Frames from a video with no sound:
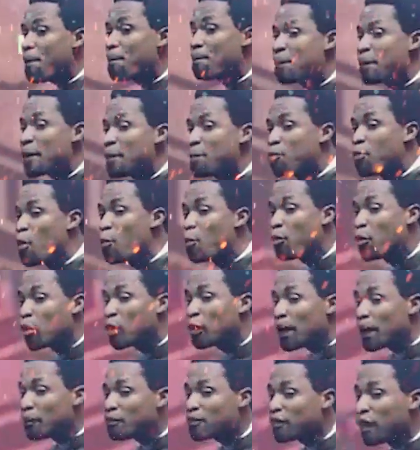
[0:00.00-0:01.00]
people
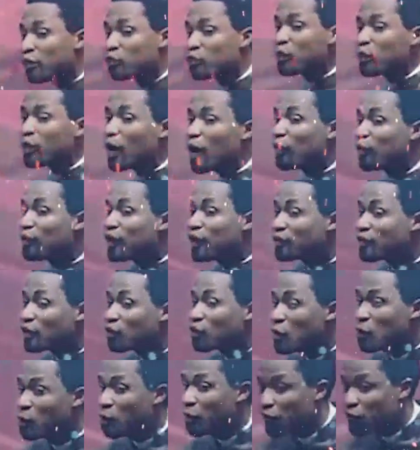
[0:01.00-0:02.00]
put themselves under
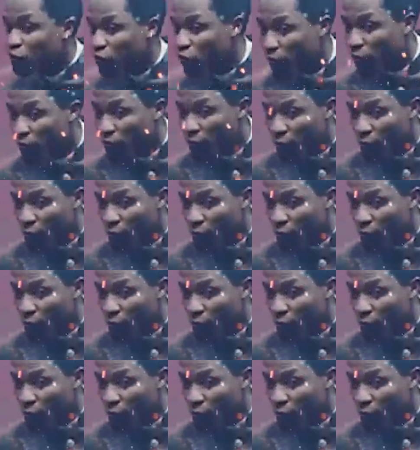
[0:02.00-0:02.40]
unnecessary pressure.